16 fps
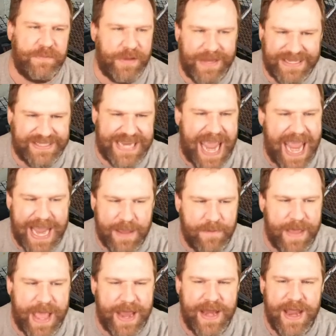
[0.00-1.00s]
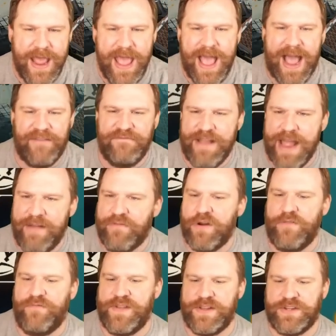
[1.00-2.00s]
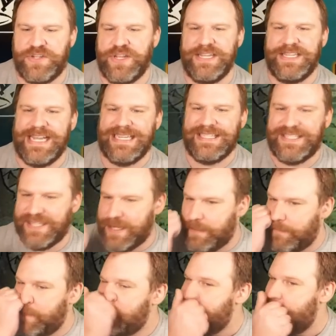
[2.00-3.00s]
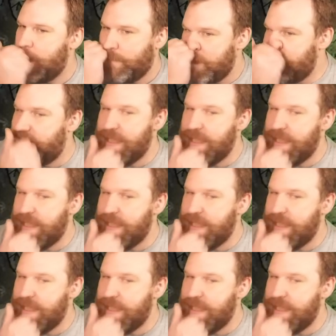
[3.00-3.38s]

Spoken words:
but let's take him in. I've never officially tested him. We've